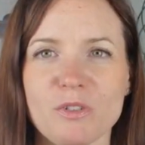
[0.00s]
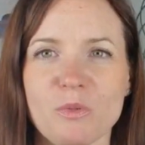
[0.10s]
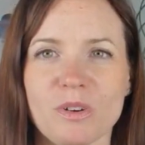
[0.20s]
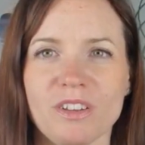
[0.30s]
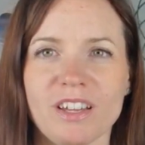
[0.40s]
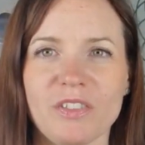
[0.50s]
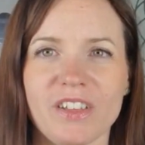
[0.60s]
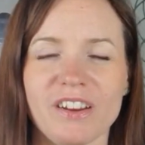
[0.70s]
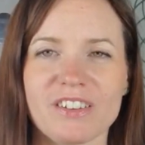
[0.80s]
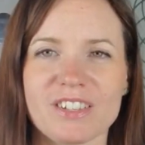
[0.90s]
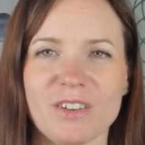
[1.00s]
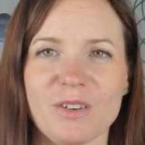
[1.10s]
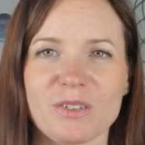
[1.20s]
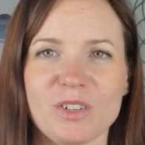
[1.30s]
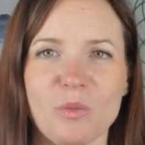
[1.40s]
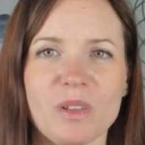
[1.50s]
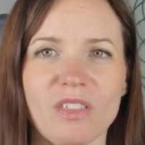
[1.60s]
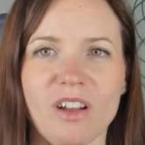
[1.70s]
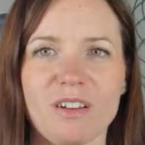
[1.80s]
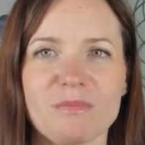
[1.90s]
new world out there, so don't be
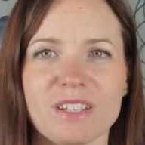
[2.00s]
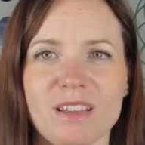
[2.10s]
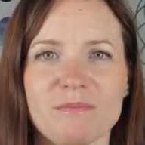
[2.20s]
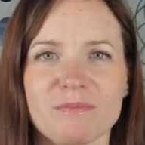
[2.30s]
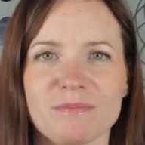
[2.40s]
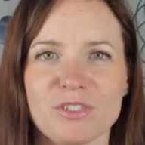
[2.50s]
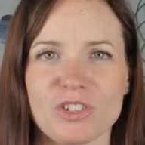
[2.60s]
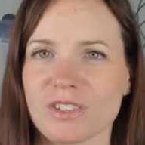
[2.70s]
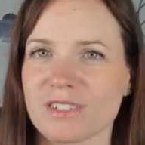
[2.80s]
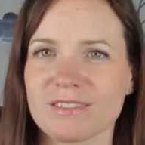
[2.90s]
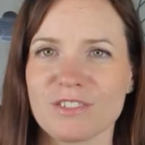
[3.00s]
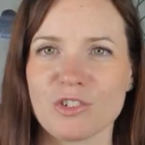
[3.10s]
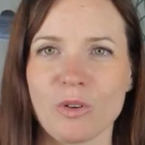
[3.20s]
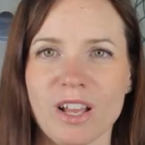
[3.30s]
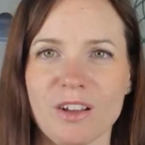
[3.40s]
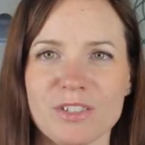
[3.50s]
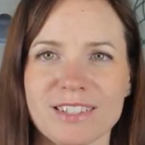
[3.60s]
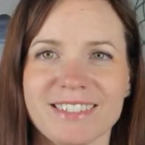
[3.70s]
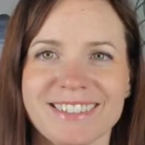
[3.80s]
alarmed. I'm just showing a house.